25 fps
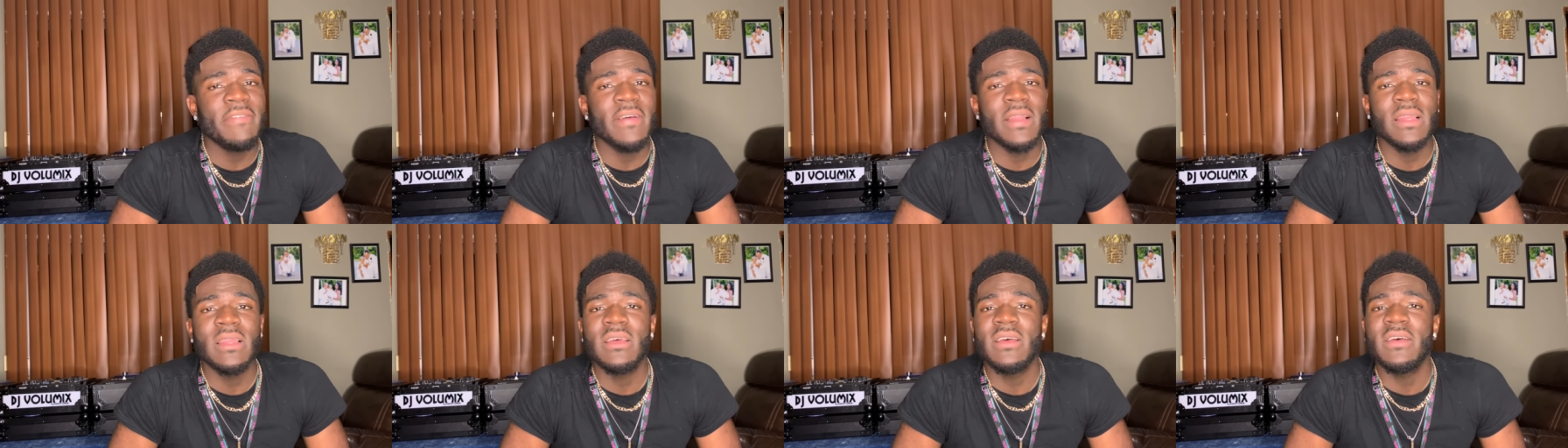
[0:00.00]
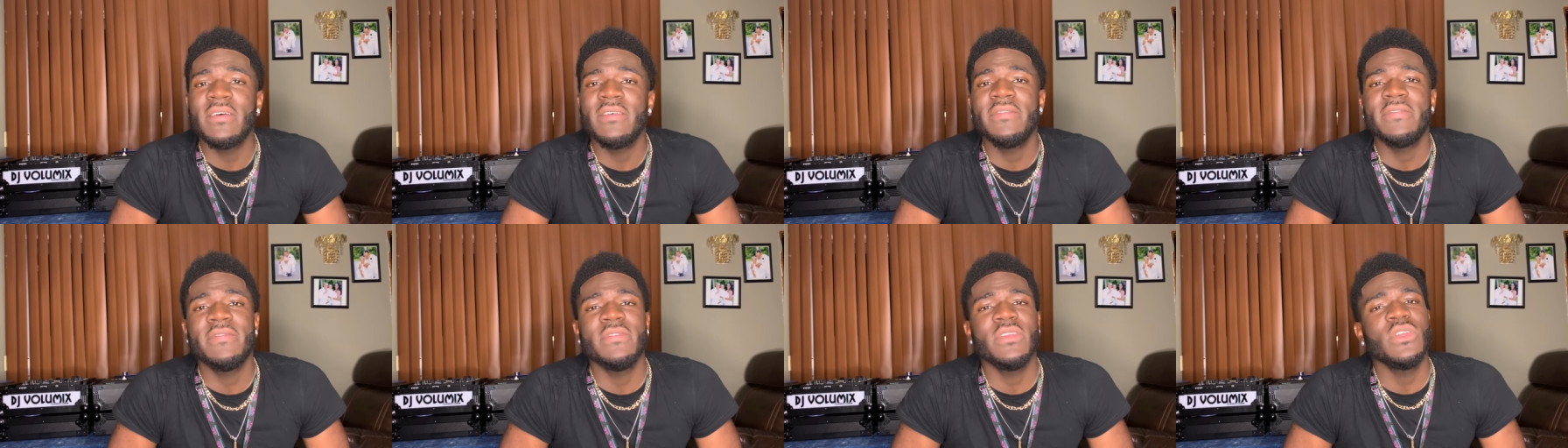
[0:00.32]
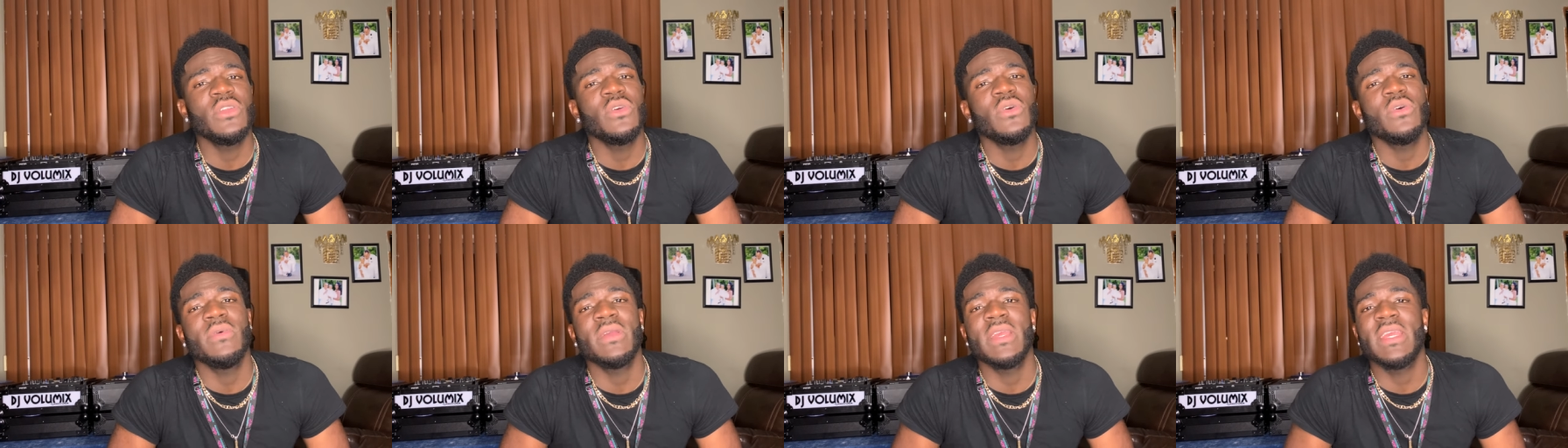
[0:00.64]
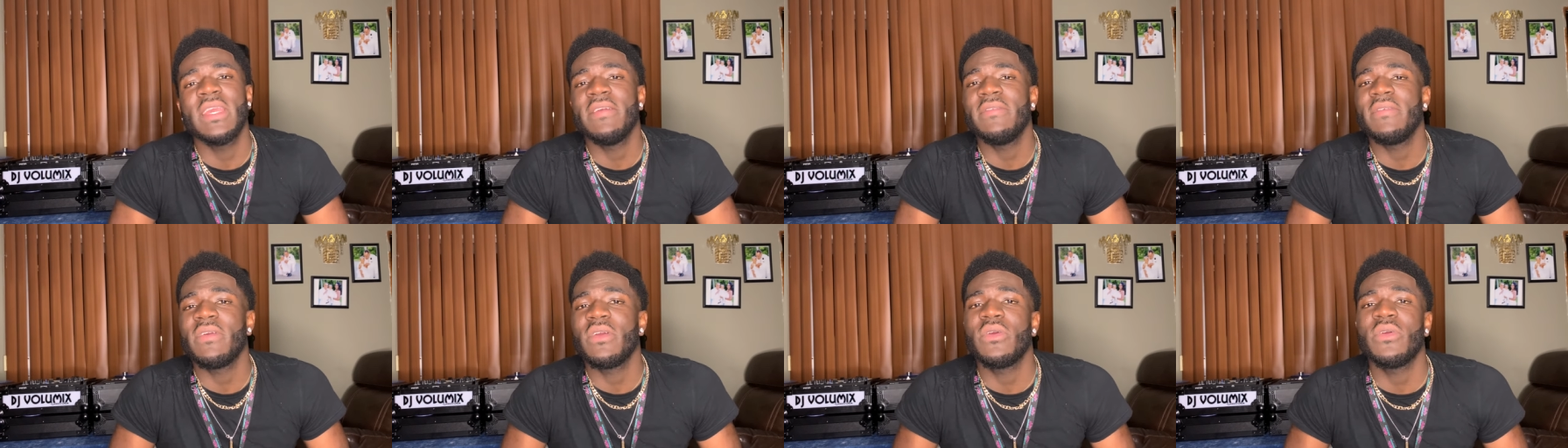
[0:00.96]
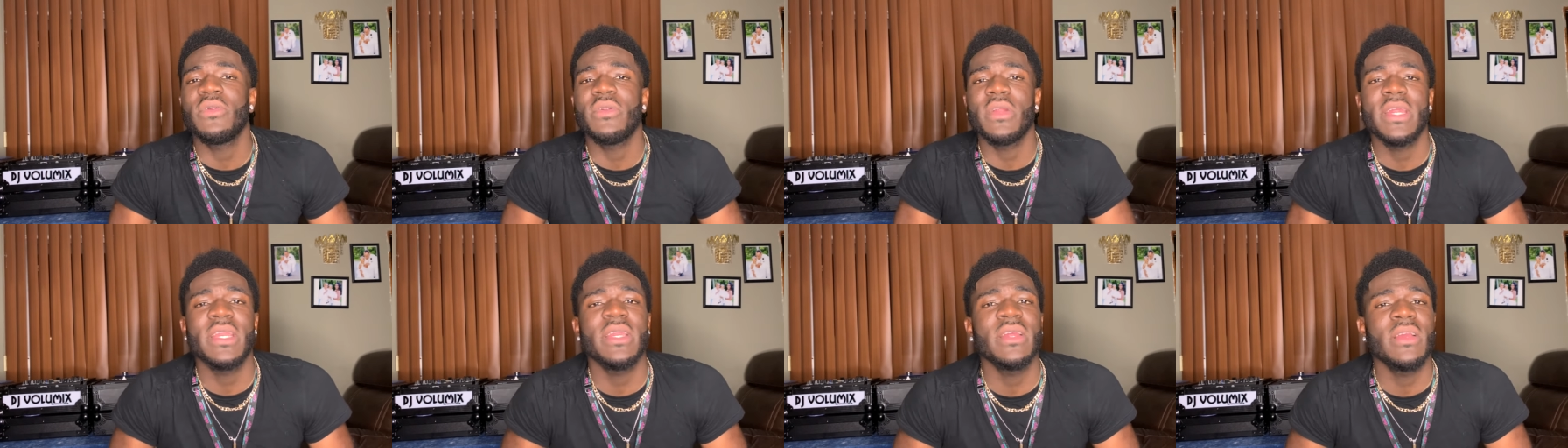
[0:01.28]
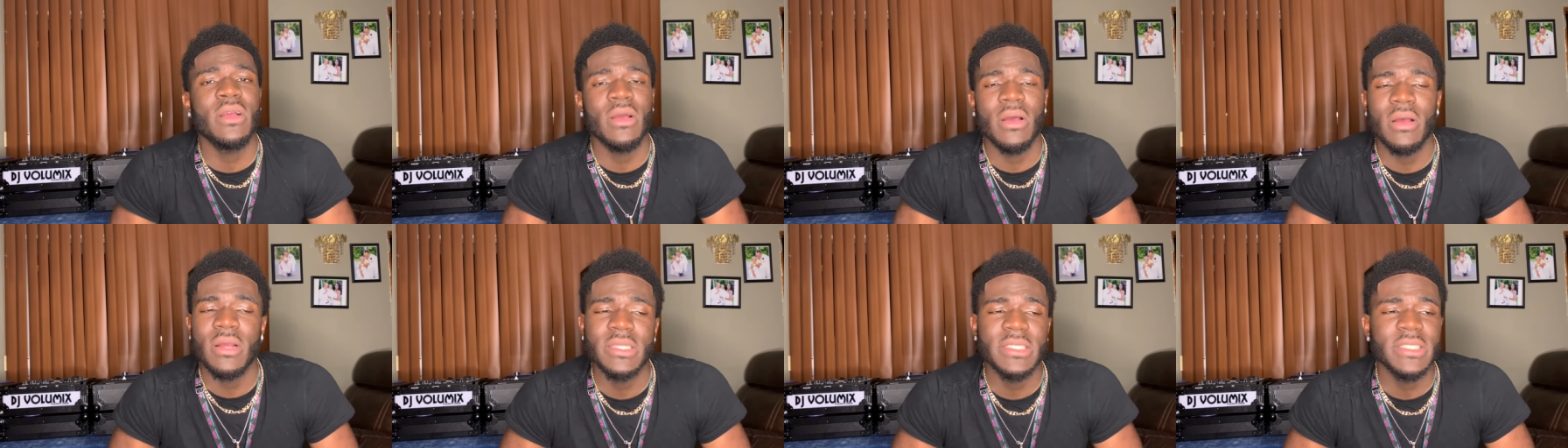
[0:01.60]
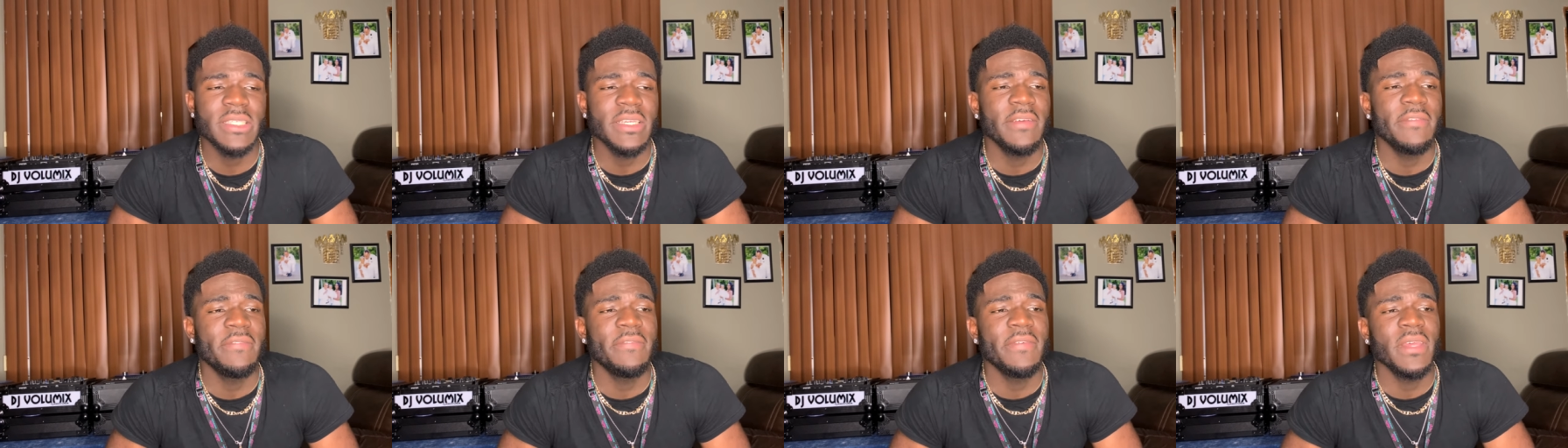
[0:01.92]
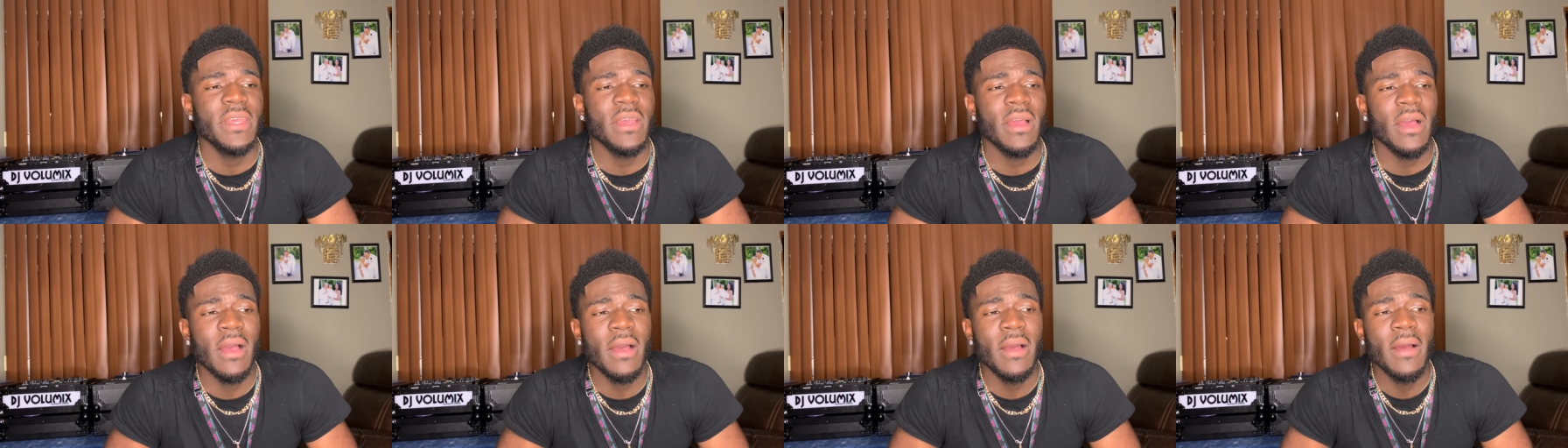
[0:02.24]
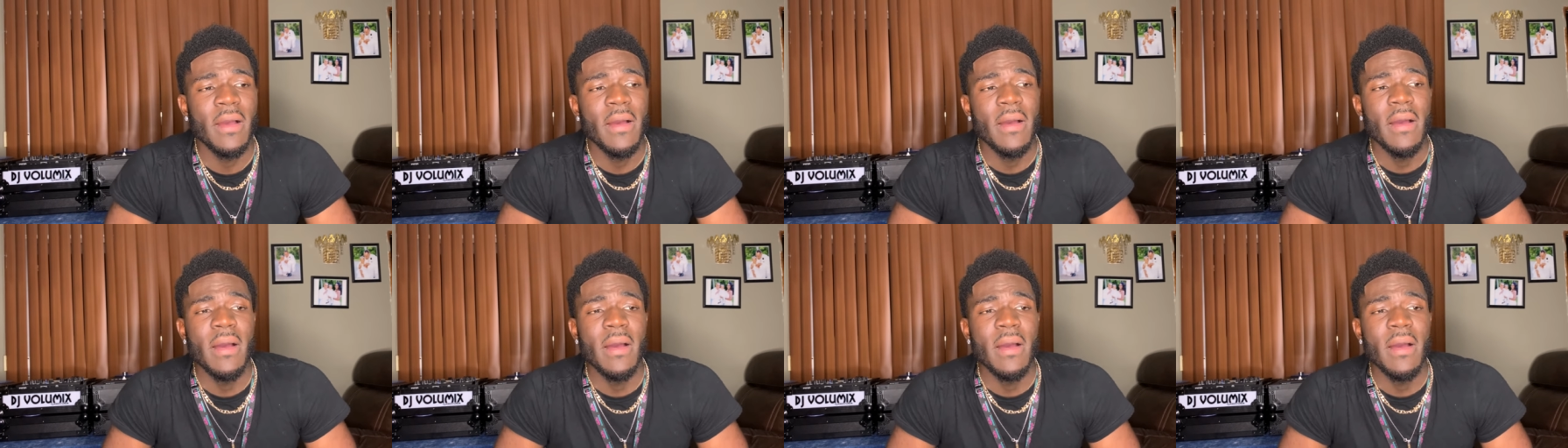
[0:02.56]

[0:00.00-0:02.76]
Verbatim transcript: I love, you know, creating content for y'all.